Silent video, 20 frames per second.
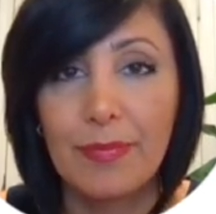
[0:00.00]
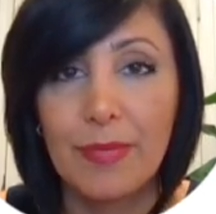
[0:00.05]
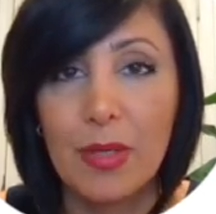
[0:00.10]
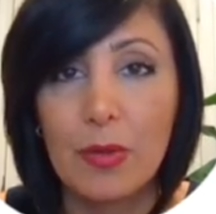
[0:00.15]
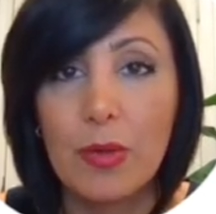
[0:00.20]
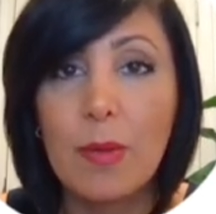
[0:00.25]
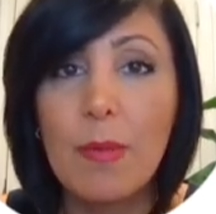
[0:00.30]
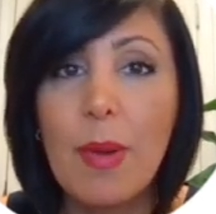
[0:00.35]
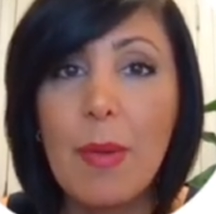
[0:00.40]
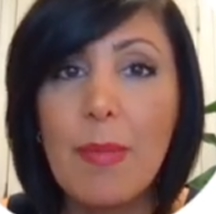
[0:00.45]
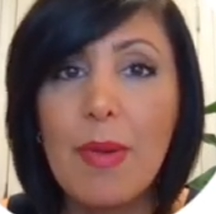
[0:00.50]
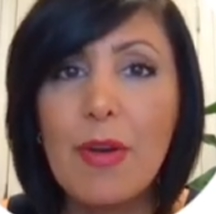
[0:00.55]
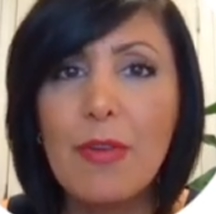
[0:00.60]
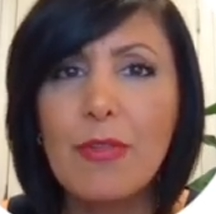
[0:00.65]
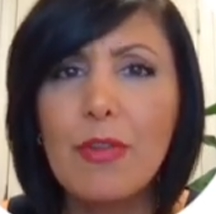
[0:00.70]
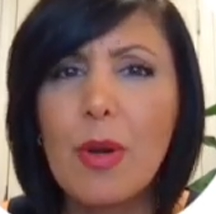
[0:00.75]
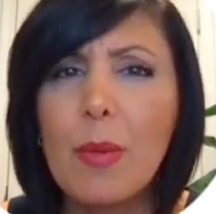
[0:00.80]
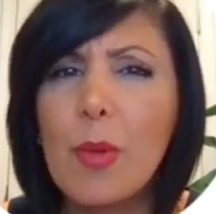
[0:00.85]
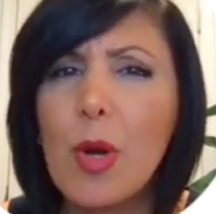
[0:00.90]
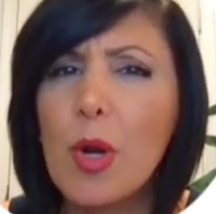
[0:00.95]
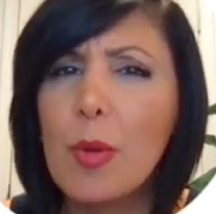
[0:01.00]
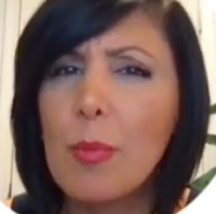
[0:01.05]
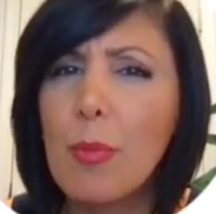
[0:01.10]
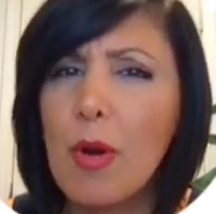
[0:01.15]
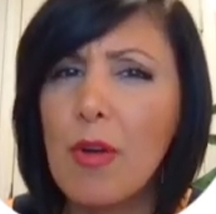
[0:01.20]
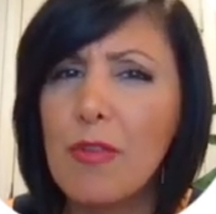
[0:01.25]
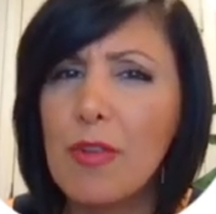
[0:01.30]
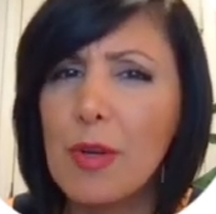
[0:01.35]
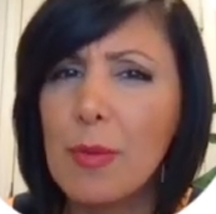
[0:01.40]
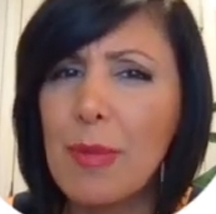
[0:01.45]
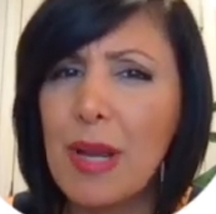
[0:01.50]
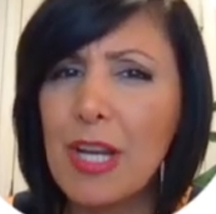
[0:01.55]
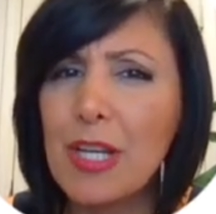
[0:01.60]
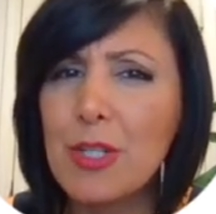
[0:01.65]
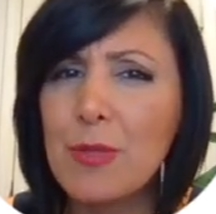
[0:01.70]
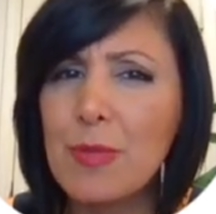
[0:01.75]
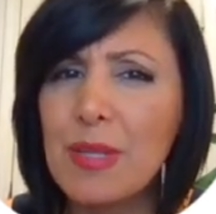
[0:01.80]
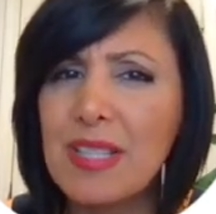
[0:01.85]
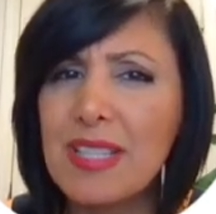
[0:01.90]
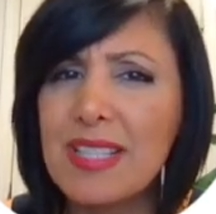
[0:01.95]
Remember from our buffer
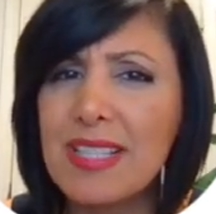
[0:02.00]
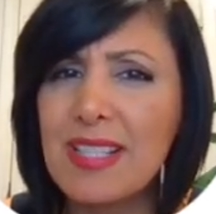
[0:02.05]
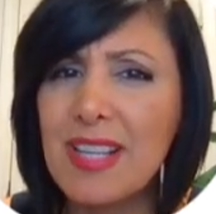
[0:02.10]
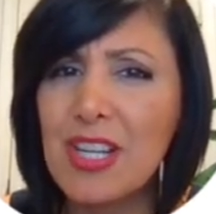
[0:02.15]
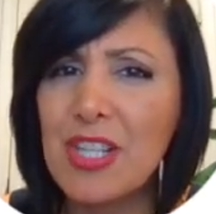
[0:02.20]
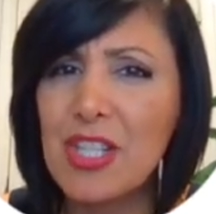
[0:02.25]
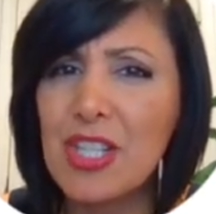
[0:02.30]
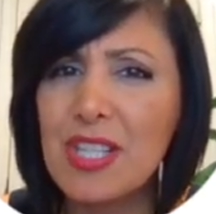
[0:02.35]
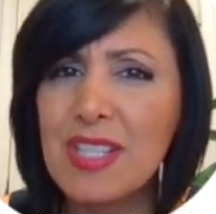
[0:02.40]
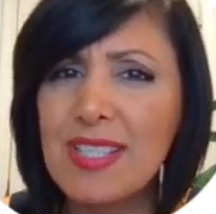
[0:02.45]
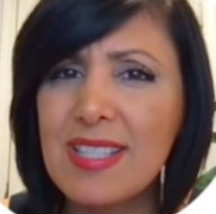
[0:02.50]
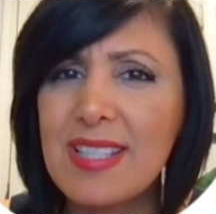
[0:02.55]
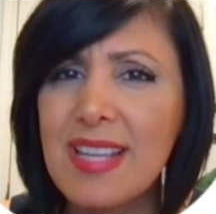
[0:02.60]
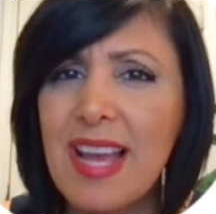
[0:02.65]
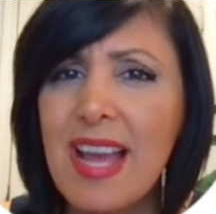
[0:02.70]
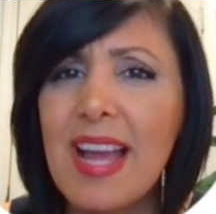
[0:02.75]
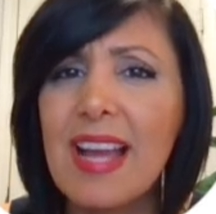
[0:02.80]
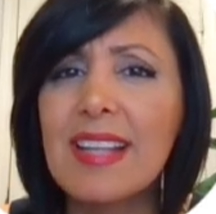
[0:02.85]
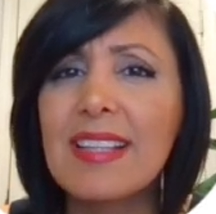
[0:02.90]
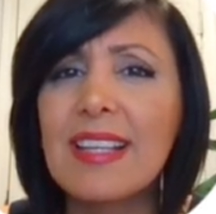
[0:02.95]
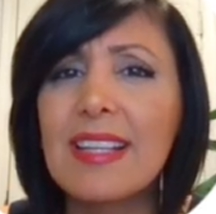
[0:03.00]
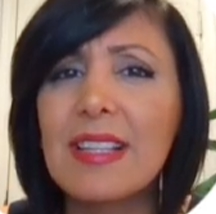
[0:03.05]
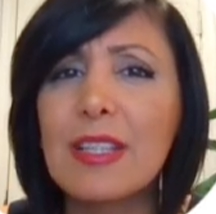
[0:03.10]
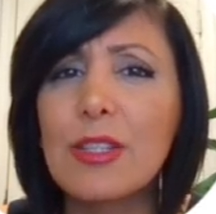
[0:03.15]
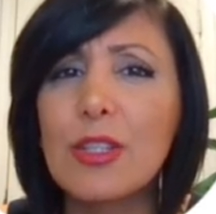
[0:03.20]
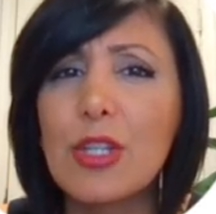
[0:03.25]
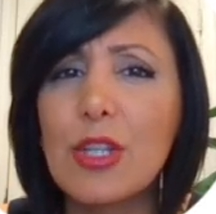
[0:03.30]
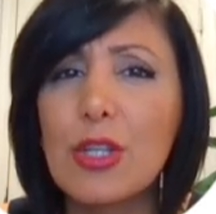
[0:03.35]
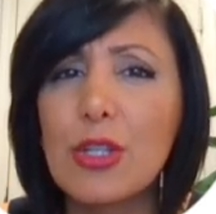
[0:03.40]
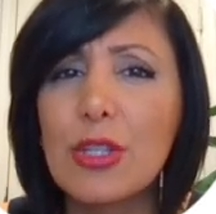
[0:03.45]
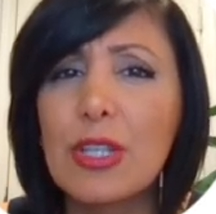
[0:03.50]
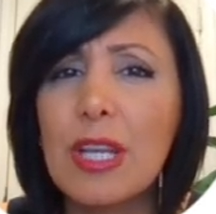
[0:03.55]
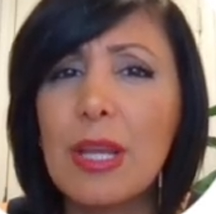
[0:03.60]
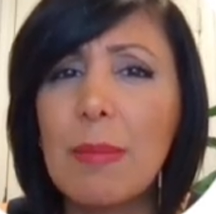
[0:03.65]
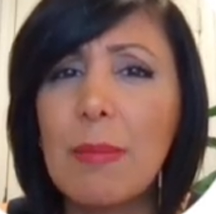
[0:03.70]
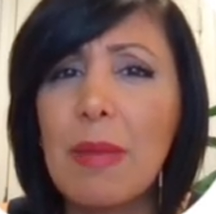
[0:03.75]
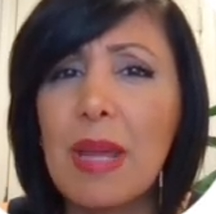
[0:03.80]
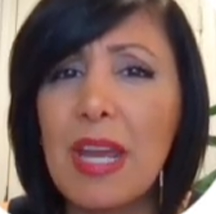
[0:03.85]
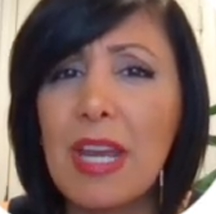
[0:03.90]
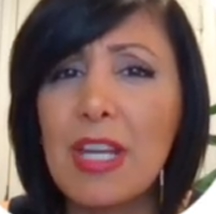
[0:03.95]
management discussions that a dirty
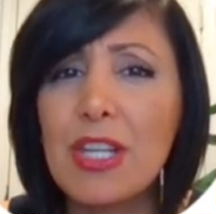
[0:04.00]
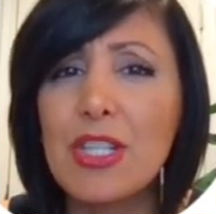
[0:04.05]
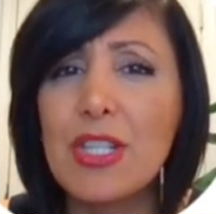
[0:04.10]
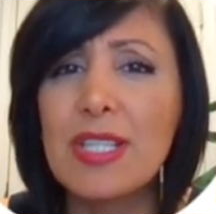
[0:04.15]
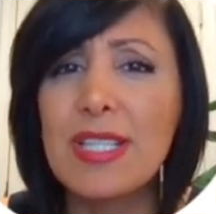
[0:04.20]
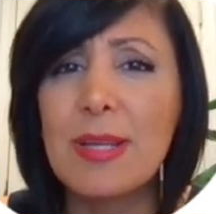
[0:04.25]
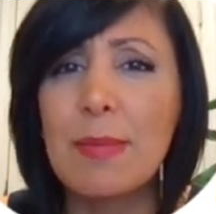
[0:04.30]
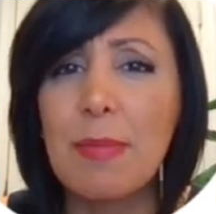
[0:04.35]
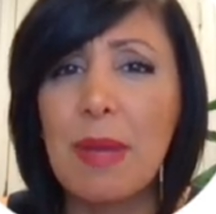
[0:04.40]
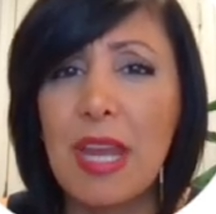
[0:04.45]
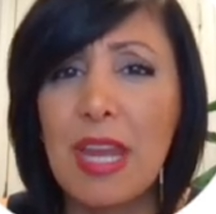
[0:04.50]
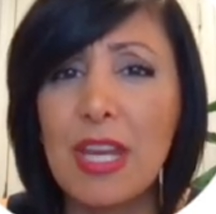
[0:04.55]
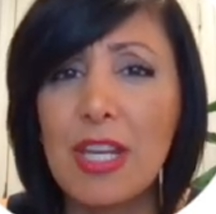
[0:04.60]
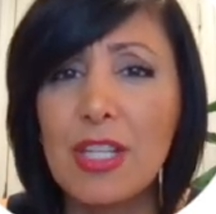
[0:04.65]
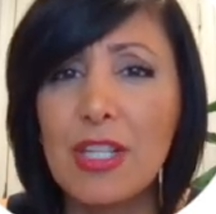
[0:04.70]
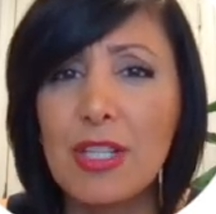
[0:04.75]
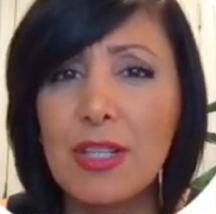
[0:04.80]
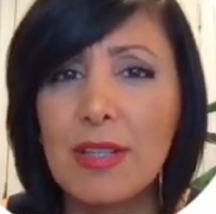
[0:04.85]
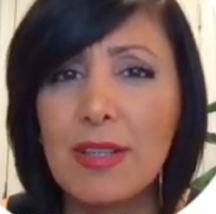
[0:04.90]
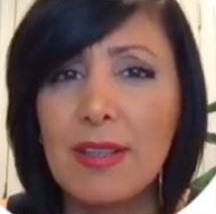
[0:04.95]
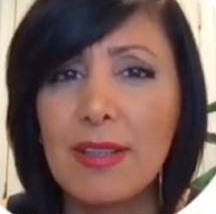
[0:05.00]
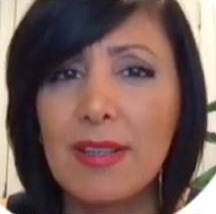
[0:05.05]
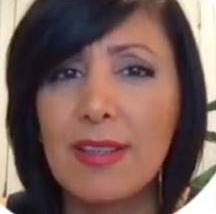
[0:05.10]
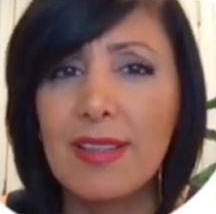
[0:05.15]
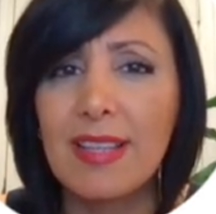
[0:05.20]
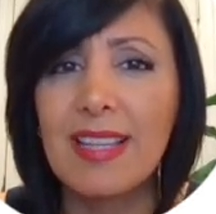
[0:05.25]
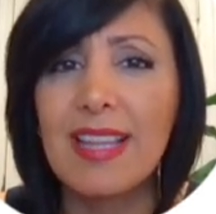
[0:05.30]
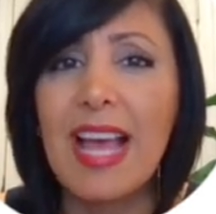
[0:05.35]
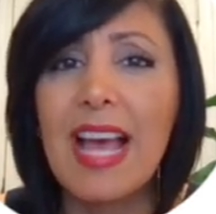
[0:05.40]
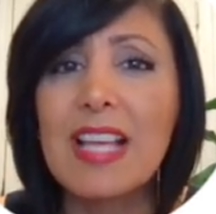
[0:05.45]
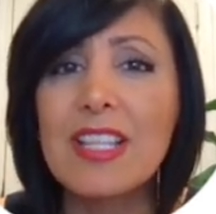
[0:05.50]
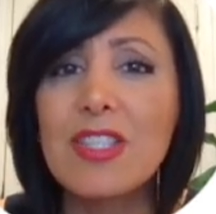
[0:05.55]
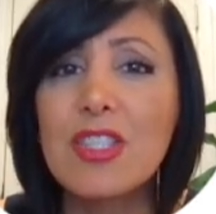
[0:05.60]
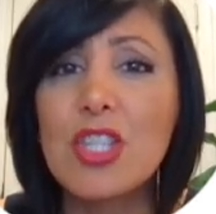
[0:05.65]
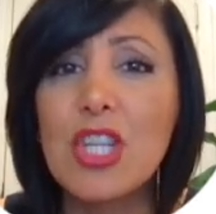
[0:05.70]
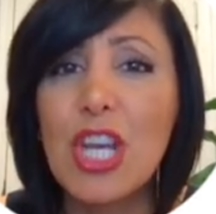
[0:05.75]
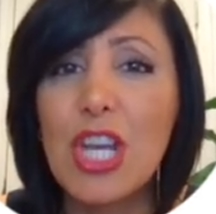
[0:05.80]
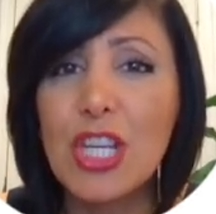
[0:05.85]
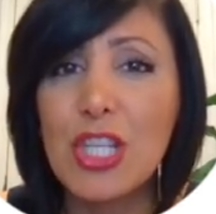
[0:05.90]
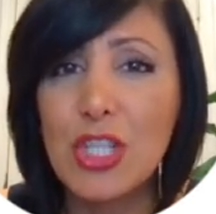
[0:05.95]
page is a page that has
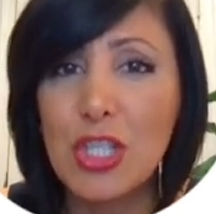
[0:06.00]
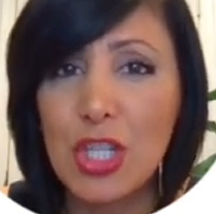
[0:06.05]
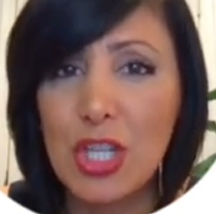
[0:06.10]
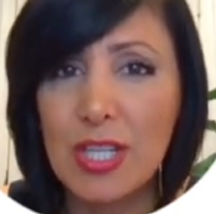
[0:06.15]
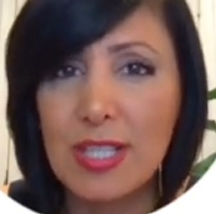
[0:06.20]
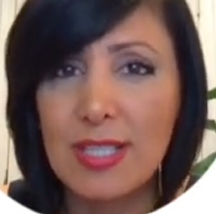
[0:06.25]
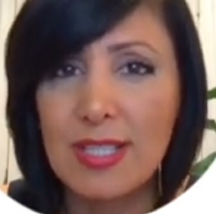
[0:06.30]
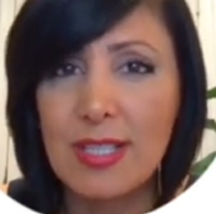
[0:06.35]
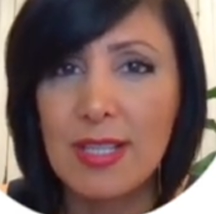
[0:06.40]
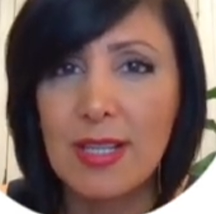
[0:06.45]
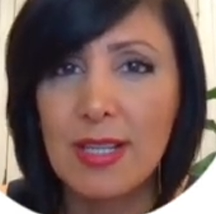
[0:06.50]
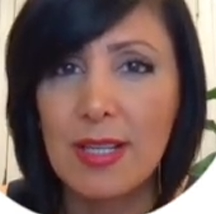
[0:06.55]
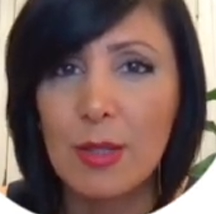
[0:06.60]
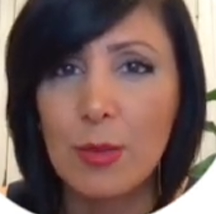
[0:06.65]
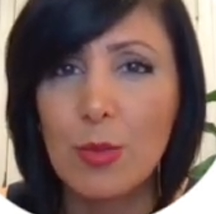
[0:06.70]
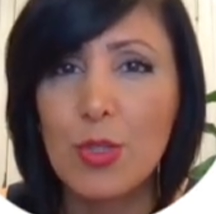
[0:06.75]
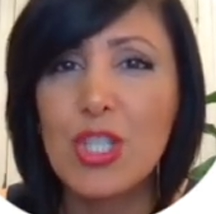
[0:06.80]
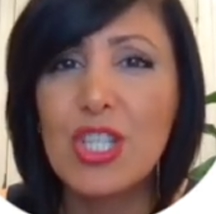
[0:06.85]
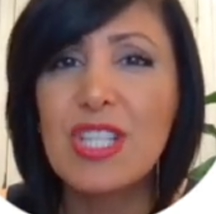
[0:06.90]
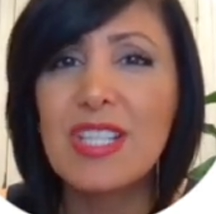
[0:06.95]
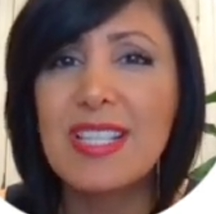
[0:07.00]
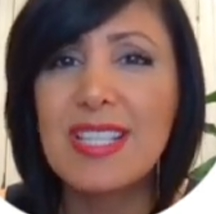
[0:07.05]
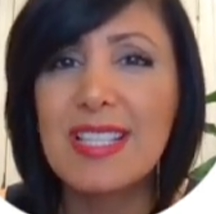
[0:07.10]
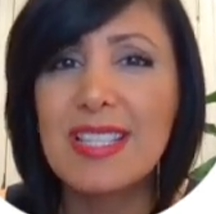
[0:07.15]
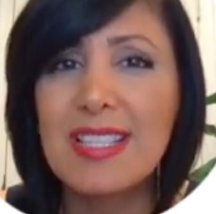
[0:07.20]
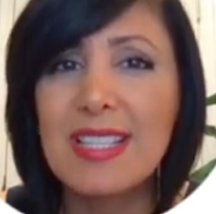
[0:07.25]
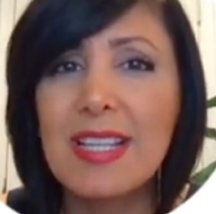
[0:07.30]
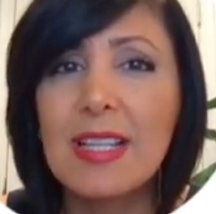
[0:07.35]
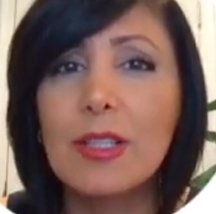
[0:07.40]
changes which is still